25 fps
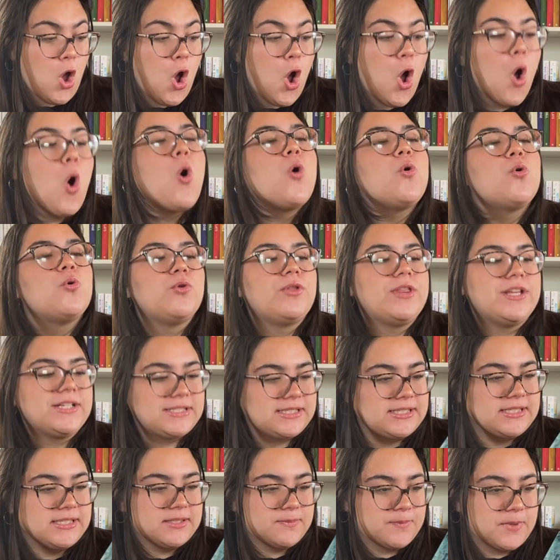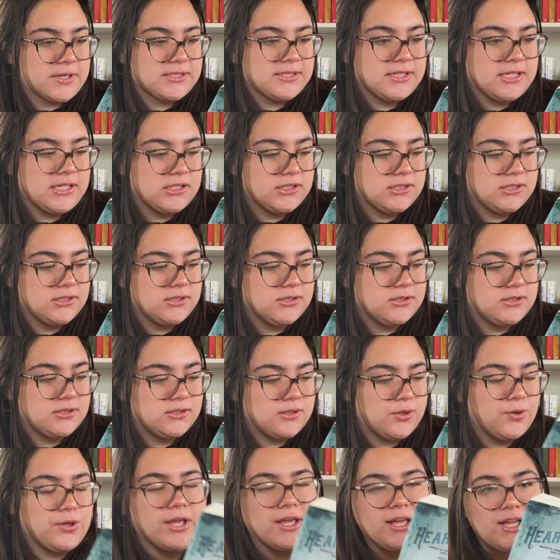oh, this is a smut scene.
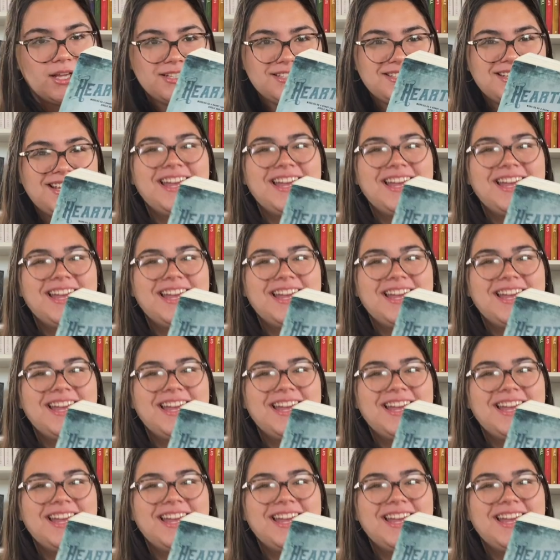Okay, guys.